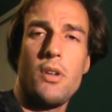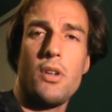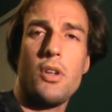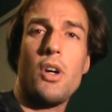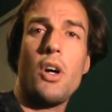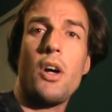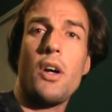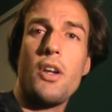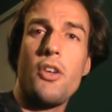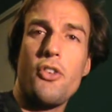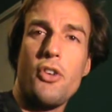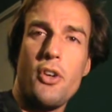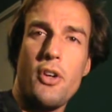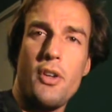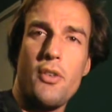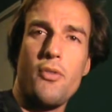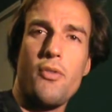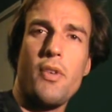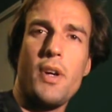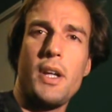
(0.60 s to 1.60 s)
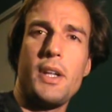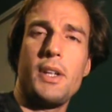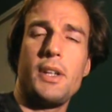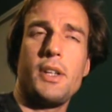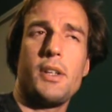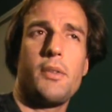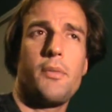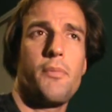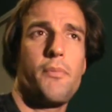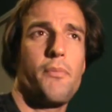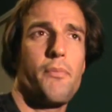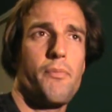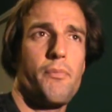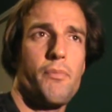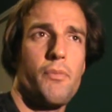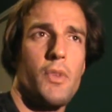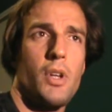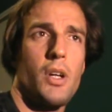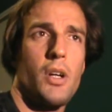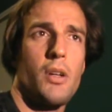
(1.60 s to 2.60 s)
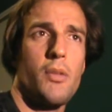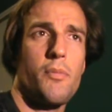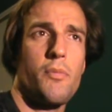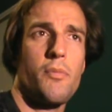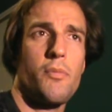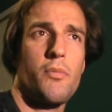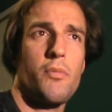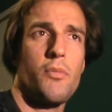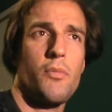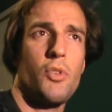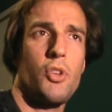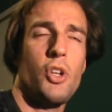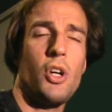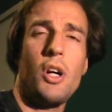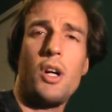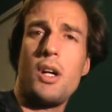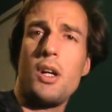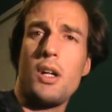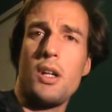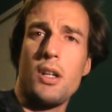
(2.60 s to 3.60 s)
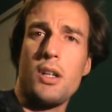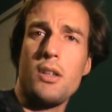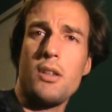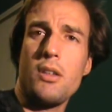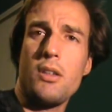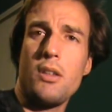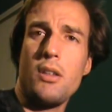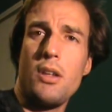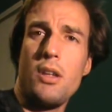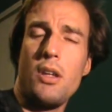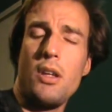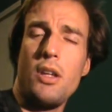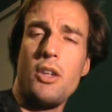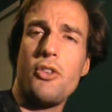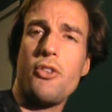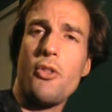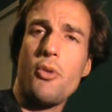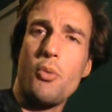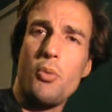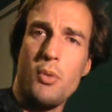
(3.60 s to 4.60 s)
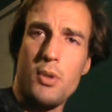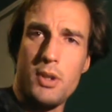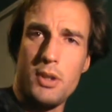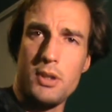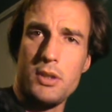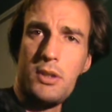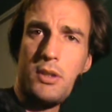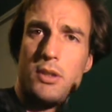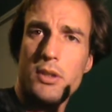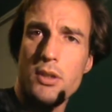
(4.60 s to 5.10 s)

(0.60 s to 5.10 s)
God is our inviter, okay? God is the one